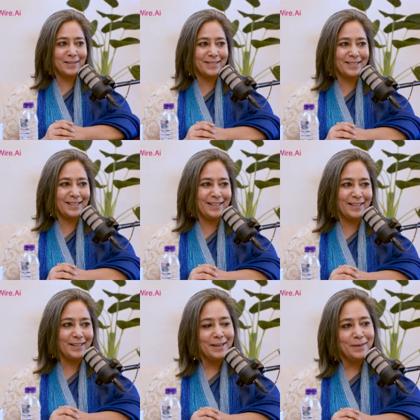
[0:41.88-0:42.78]
What is
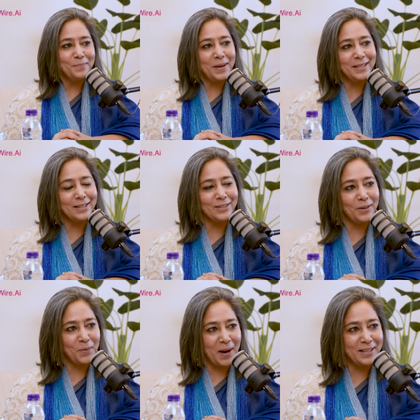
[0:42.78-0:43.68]
the
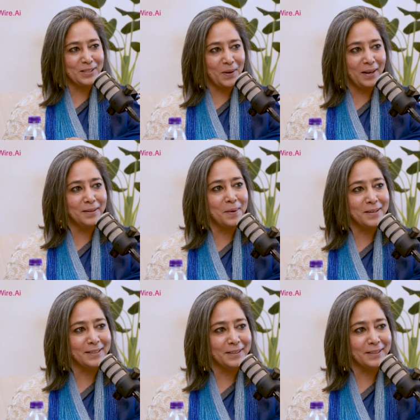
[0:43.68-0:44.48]
message and advice to Elon